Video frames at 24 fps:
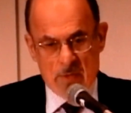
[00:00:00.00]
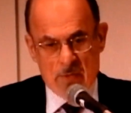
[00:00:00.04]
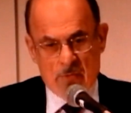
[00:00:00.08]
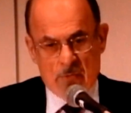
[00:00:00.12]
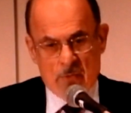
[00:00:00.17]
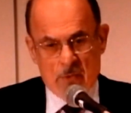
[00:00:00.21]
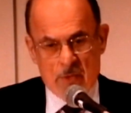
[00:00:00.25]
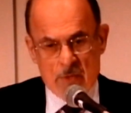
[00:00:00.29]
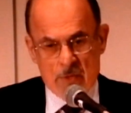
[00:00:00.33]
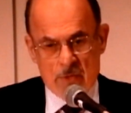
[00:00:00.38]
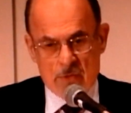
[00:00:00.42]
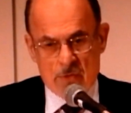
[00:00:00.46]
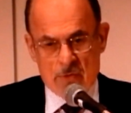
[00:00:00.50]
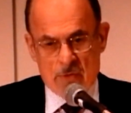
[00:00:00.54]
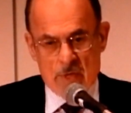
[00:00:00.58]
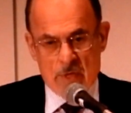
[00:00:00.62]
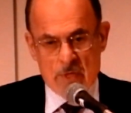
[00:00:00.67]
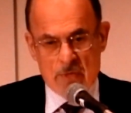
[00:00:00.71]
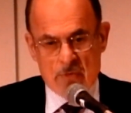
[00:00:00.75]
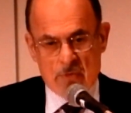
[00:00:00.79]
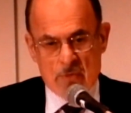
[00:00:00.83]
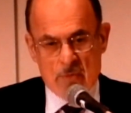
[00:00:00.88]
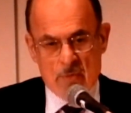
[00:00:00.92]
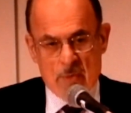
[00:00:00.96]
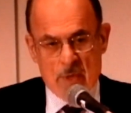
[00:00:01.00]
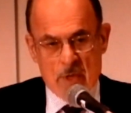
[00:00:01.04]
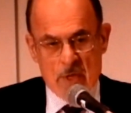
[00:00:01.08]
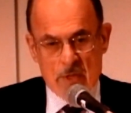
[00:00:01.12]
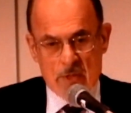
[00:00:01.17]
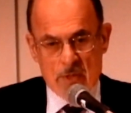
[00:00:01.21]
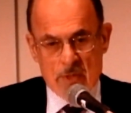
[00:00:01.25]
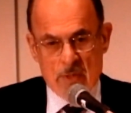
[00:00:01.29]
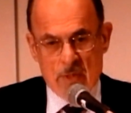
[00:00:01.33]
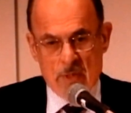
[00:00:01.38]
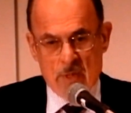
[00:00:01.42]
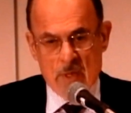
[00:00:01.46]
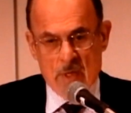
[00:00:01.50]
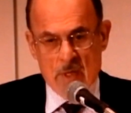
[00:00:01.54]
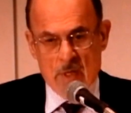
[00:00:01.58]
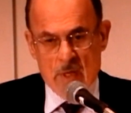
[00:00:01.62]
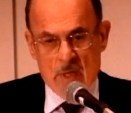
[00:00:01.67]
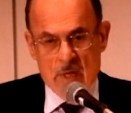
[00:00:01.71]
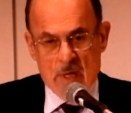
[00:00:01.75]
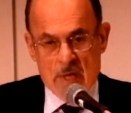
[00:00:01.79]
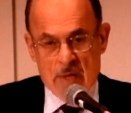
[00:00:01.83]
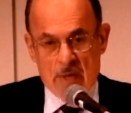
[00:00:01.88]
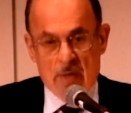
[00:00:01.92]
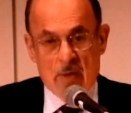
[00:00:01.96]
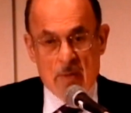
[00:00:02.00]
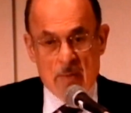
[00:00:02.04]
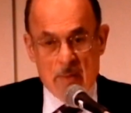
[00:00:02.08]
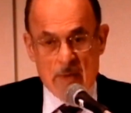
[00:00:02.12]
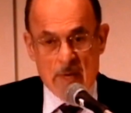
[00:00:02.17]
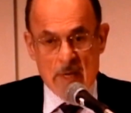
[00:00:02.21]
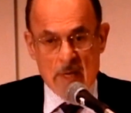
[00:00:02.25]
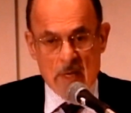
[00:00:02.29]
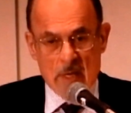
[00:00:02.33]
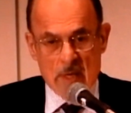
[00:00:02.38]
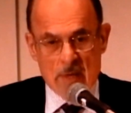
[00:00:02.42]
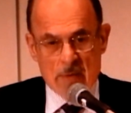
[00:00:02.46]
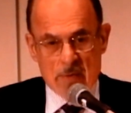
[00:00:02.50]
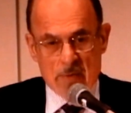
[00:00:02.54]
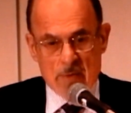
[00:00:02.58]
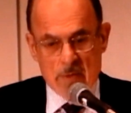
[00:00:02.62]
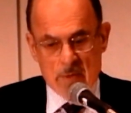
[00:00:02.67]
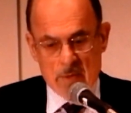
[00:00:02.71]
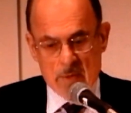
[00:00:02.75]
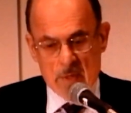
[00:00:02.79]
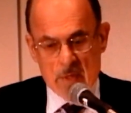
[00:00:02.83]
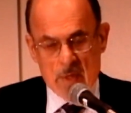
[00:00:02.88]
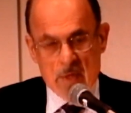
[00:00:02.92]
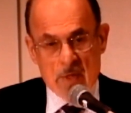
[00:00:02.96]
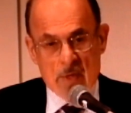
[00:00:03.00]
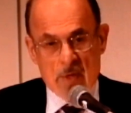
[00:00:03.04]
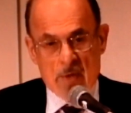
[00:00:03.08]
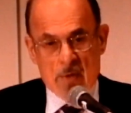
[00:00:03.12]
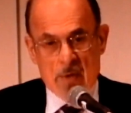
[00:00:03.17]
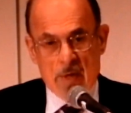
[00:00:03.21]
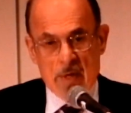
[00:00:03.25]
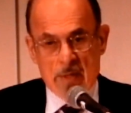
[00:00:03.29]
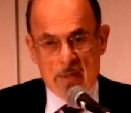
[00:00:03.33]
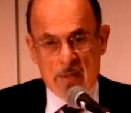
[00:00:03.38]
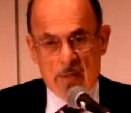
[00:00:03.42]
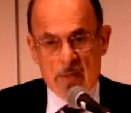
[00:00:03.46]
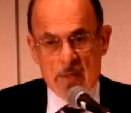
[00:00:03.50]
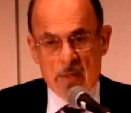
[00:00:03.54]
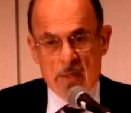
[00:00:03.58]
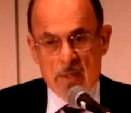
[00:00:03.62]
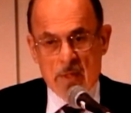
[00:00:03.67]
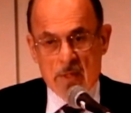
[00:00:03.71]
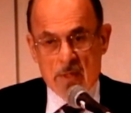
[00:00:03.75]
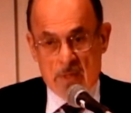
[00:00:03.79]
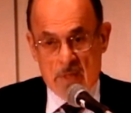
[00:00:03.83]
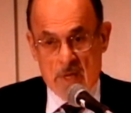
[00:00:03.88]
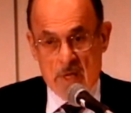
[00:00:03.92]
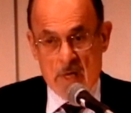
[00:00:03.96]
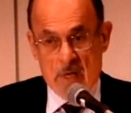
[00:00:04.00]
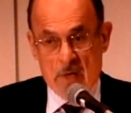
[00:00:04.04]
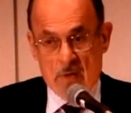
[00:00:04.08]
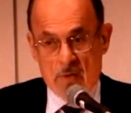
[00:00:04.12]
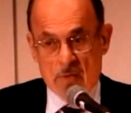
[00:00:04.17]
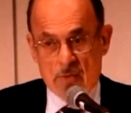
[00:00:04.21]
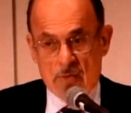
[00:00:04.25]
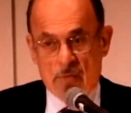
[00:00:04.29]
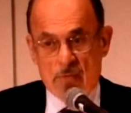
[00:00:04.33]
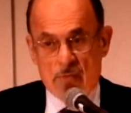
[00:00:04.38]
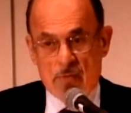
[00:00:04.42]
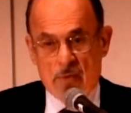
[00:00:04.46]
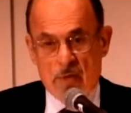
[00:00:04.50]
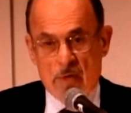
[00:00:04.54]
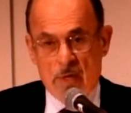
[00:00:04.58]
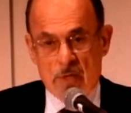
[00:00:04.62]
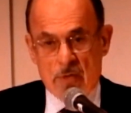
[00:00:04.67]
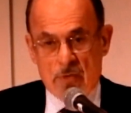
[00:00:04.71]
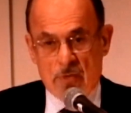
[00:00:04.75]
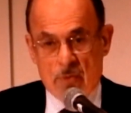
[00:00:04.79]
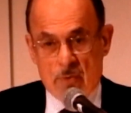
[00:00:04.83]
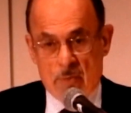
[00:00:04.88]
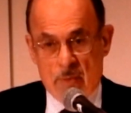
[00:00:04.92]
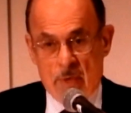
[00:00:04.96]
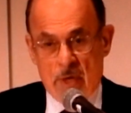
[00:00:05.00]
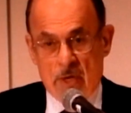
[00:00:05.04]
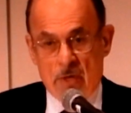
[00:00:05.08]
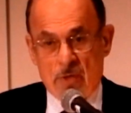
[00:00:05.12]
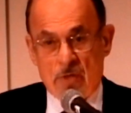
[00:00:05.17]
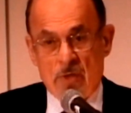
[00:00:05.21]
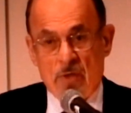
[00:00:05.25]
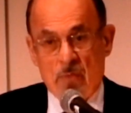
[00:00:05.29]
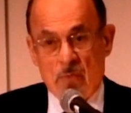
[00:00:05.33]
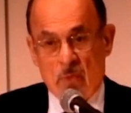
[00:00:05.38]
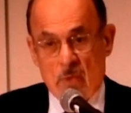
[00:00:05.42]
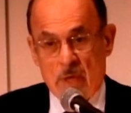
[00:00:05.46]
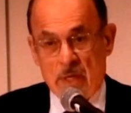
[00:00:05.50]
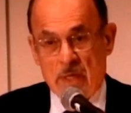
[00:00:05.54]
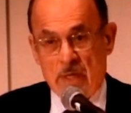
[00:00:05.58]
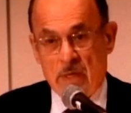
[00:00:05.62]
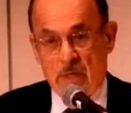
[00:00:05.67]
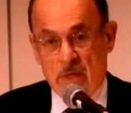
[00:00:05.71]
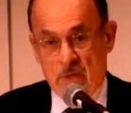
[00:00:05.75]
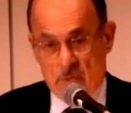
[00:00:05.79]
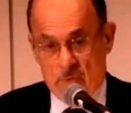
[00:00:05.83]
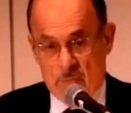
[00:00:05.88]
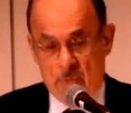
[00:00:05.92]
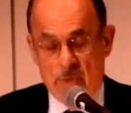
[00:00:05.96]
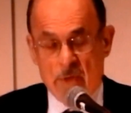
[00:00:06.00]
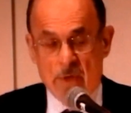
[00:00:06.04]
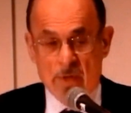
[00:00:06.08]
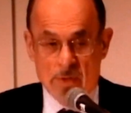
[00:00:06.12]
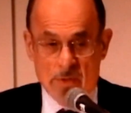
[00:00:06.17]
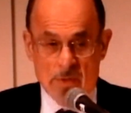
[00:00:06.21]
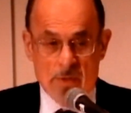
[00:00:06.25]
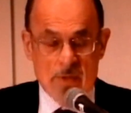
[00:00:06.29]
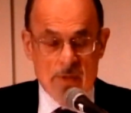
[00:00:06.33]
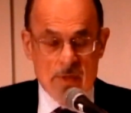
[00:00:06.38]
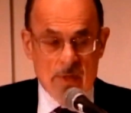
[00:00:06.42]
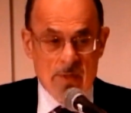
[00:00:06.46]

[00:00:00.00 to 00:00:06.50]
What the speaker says: for his transformation. And there are many other great tales of transformation and waking experiences.